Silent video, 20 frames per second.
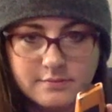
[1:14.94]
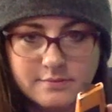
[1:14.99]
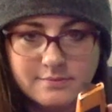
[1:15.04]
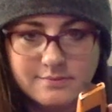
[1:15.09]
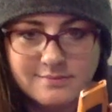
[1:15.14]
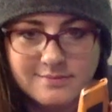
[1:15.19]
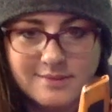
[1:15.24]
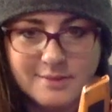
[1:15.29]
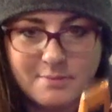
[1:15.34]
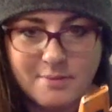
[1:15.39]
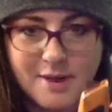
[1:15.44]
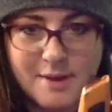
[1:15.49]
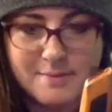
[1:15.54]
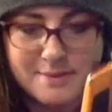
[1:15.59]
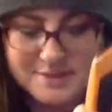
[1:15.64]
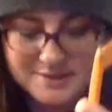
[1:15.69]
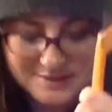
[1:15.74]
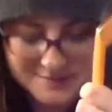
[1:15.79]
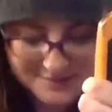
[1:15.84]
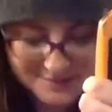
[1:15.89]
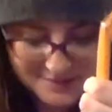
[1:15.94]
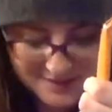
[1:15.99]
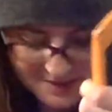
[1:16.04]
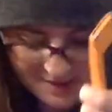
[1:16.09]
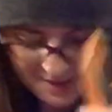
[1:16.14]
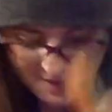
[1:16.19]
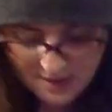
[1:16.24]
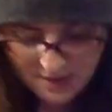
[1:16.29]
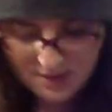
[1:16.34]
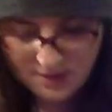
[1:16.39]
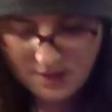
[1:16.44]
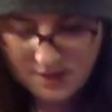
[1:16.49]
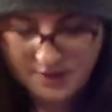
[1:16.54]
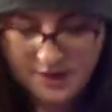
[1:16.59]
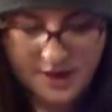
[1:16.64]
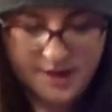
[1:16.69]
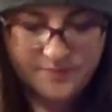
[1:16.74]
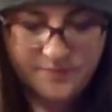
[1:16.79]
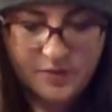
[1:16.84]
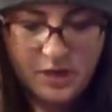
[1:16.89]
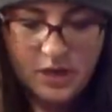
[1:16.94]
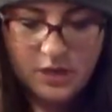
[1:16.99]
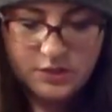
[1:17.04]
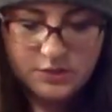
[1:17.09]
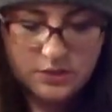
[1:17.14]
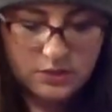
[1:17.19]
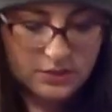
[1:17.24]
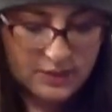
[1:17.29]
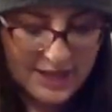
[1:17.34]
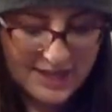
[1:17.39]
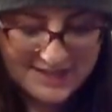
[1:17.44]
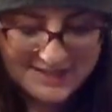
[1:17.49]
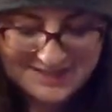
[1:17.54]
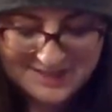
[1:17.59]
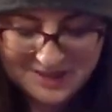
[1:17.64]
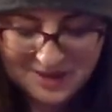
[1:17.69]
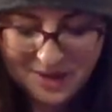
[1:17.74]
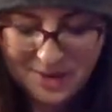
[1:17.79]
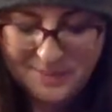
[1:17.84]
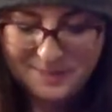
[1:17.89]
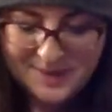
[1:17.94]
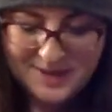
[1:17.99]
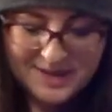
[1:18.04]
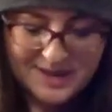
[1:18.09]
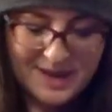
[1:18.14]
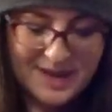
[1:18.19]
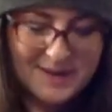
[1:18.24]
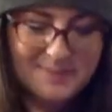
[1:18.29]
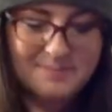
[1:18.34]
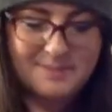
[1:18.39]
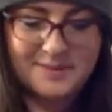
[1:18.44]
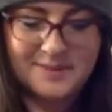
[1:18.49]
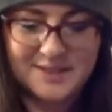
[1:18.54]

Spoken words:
I promise. Okay, so let's open up